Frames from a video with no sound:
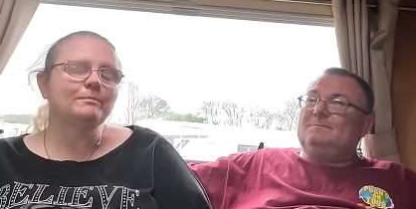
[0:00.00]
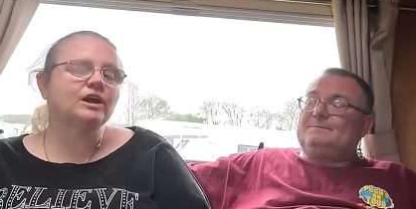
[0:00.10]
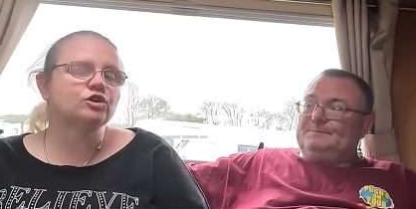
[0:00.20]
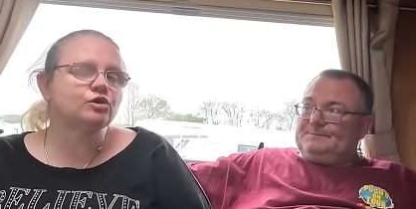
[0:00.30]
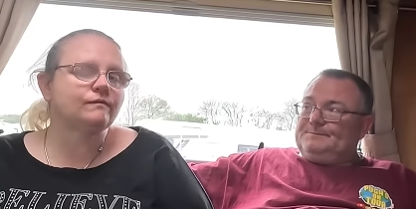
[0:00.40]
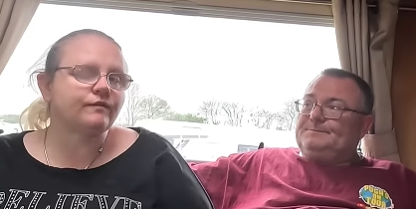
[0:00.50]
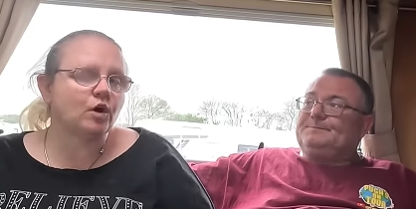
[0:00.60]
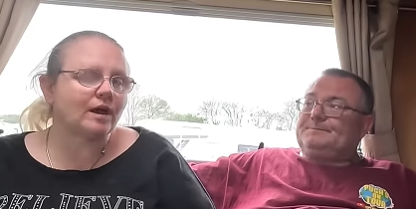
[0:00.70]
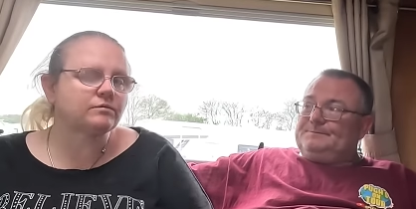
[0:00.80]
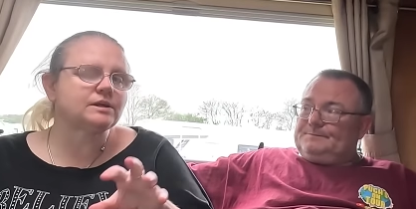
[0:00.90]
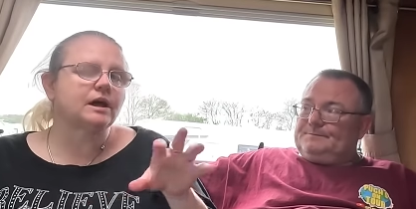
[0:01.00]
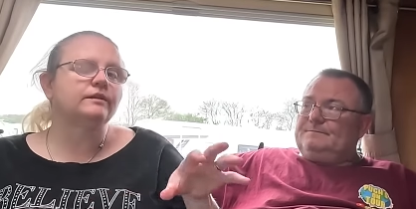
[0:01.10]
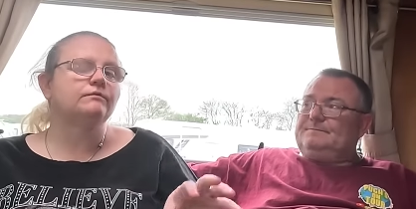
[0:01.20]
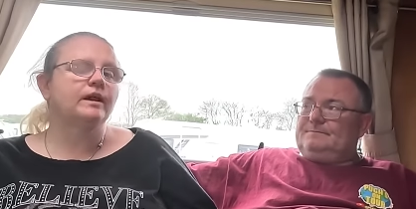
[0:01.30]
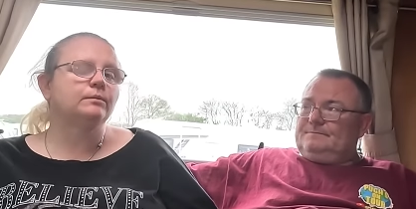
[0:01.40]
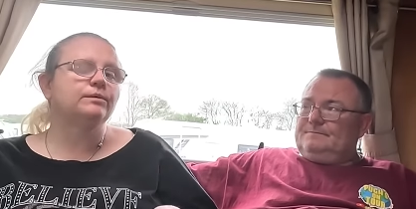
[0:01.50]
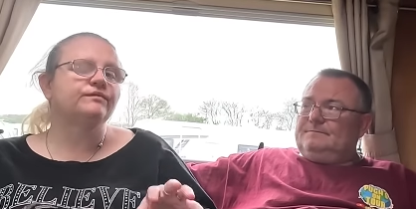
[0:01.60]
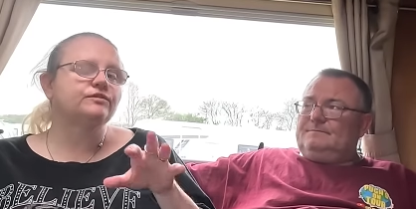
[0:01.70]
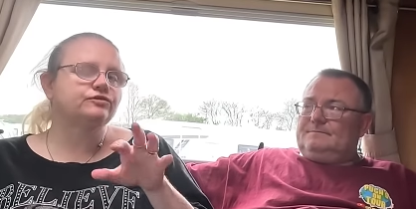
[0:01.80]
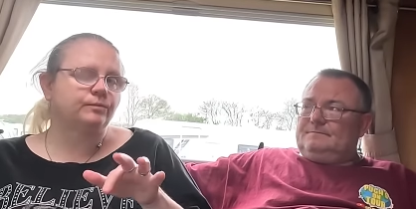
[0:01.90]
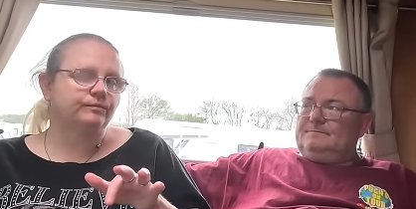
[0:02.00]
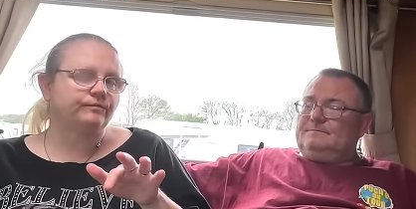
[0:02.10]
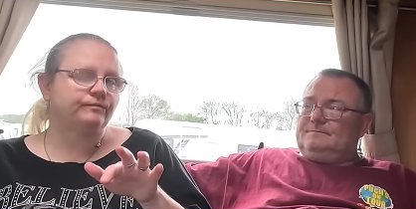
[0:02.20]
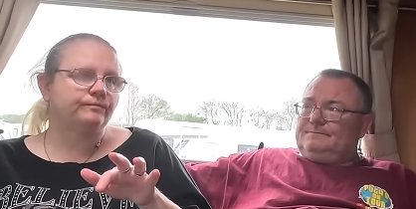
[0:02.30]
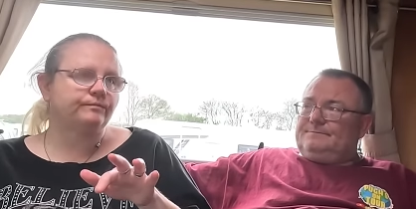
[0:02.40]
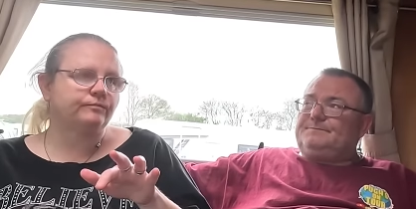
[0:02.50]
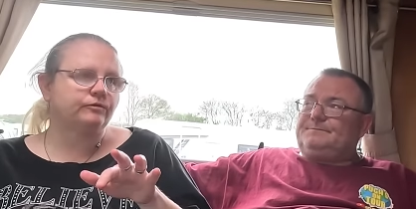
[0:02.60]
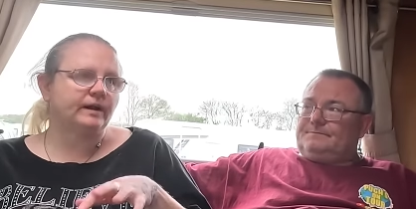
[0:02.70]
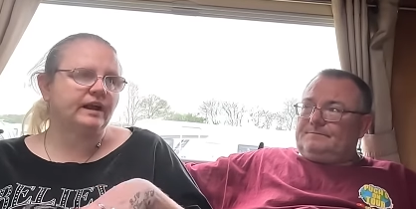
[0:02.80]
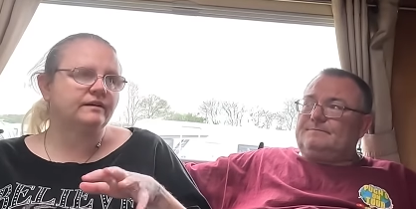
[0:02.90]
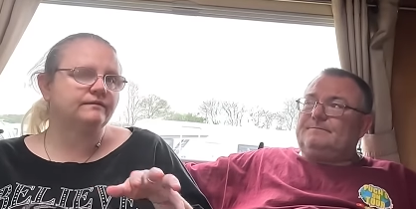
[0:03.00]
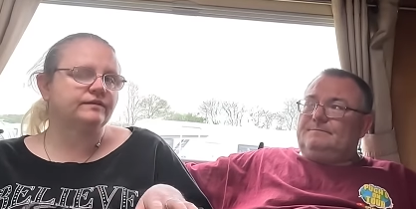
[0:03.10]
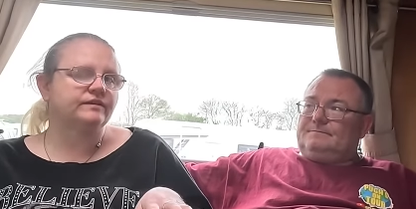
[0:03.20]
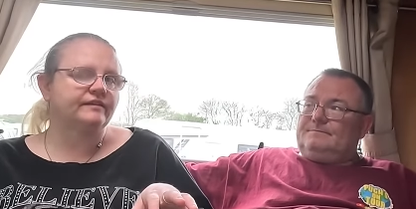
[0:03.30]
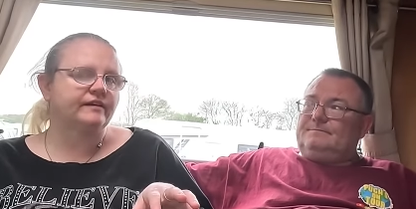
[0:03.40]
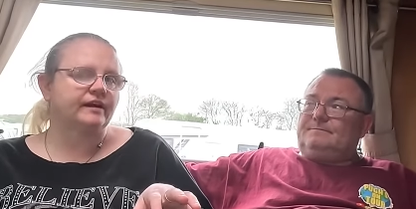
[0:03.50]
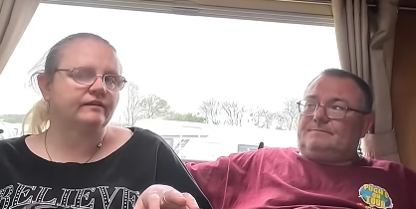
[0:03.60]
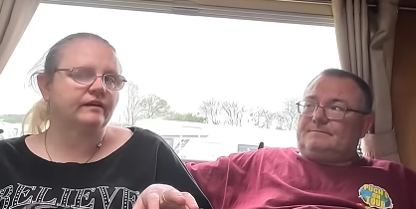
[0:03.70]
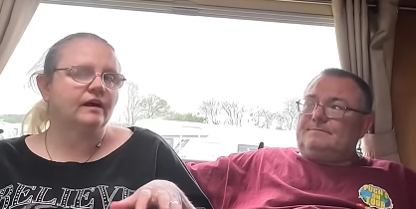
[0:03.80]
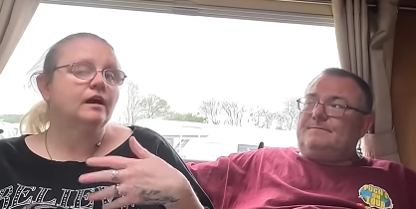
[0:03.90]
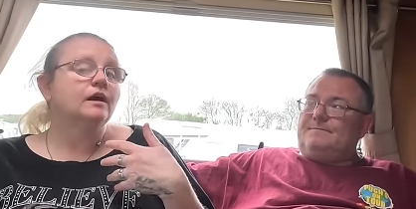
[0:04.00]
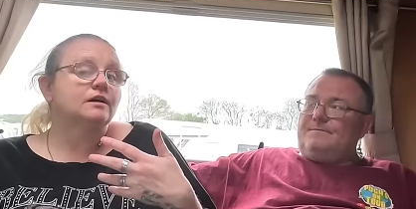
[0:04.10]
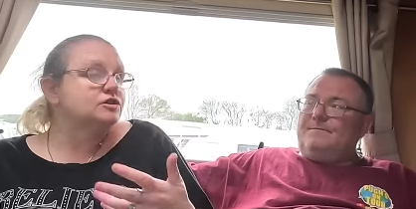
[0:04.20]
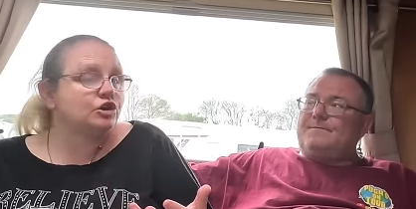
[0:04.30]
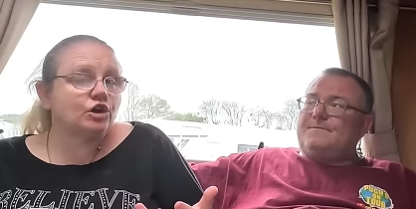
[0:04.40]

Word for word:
Speaker 1: a on because you fall outside the realm of the 28 and 56 because you're